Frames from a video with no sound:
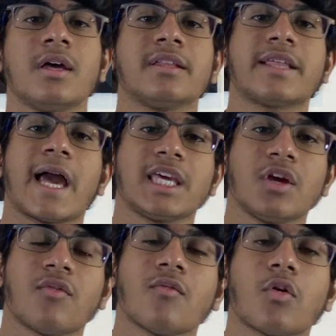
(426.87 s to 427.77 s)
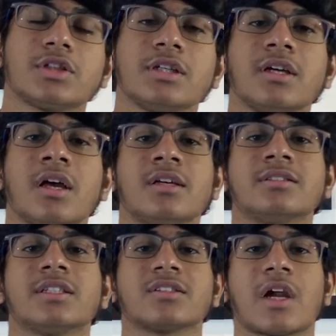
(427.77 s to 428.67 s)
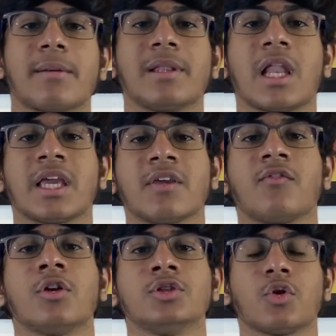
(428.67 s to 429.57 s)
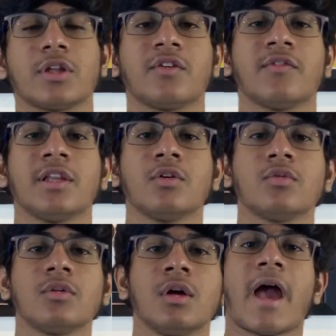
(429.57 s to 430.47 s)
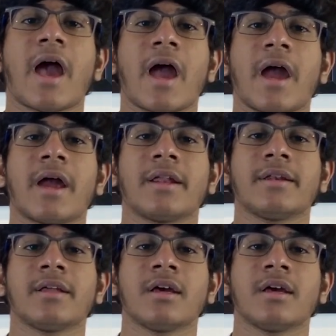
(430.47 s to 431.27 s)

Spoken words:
Thank you for watching. Subscribe and like if you enjoyed the video, and